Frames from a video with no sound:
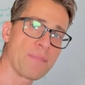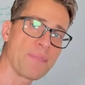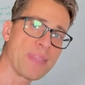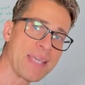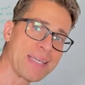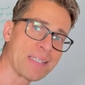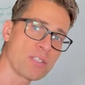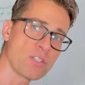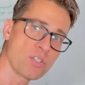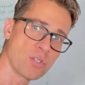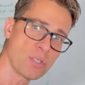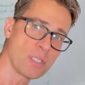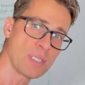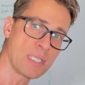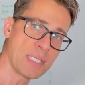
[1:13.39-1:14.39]
And they can
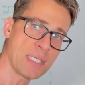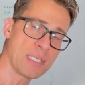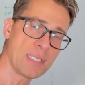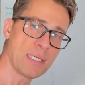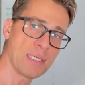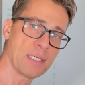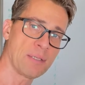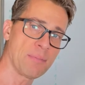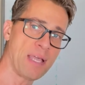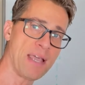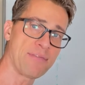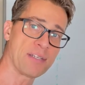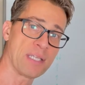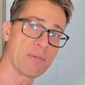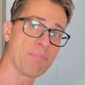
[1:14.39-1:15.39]
certainly um,
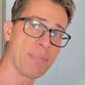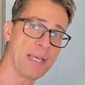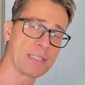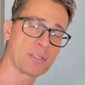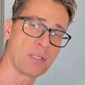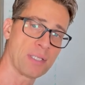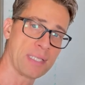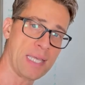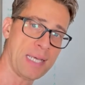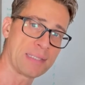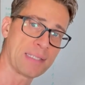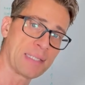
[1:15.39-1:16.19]
have an impact on that.